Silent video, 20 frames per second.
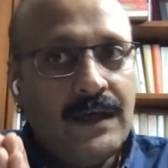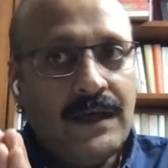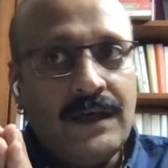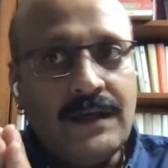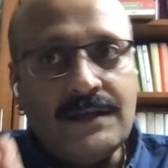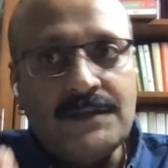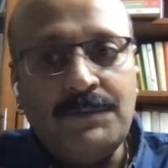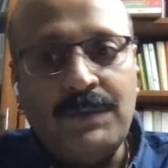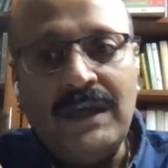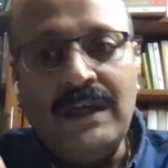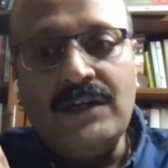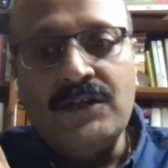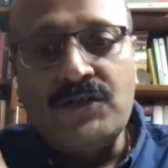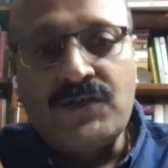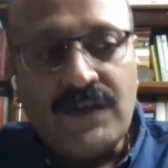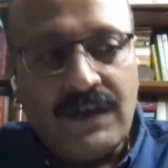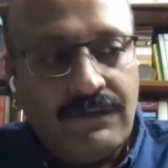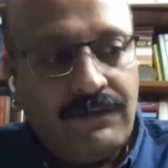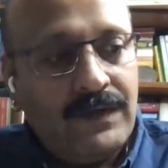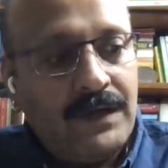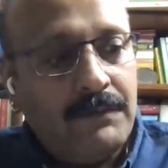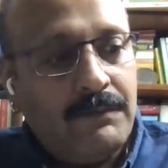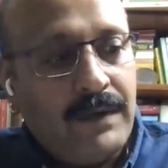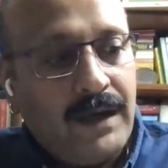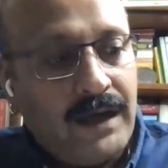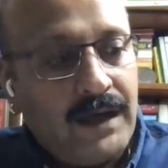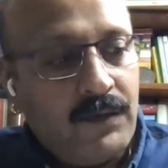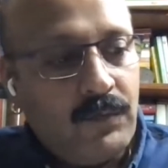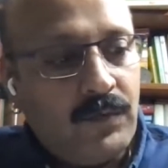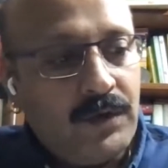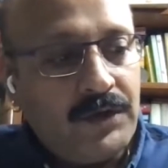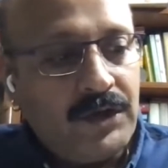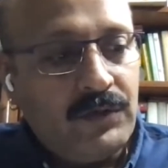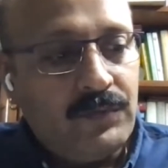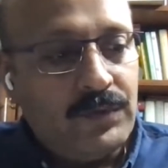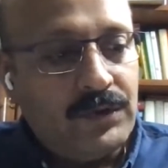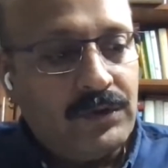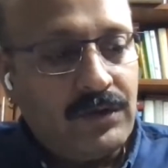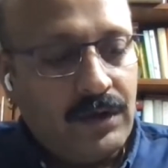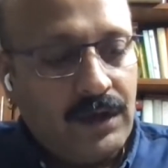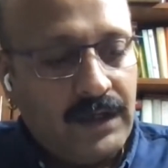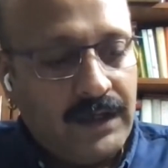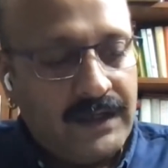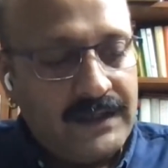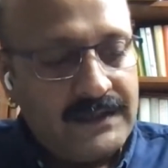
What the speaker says: it is being driven by what you would call